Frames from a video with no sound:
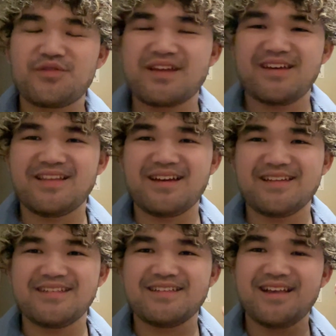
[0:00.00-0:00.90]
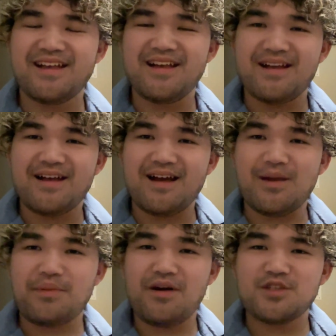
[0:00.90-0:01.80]
Carolina. I
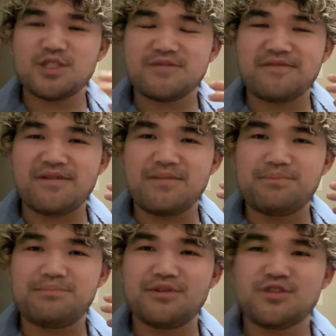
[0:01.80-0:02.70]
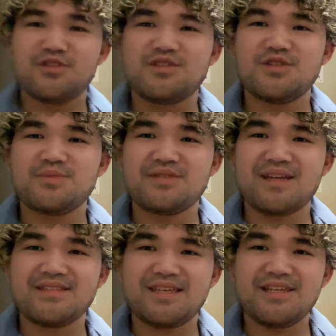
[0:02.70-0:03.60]
apologize if I butchered those
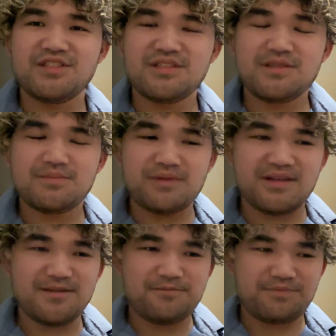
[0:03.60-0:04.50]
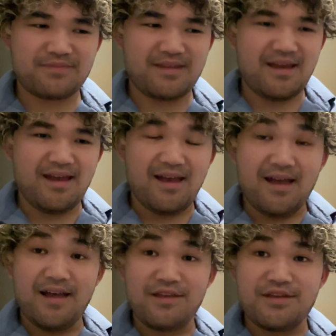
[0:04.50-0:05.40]
pronunciations, but
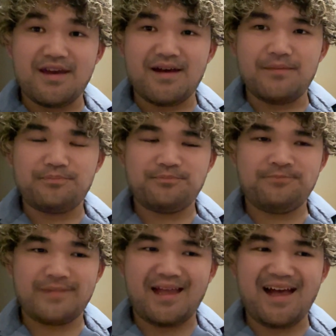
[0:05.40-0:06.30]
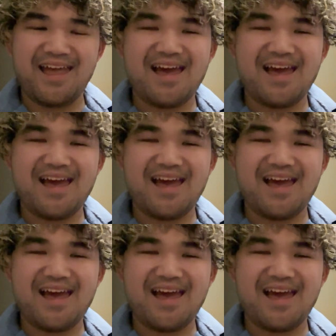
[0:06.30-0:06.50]
yeah, I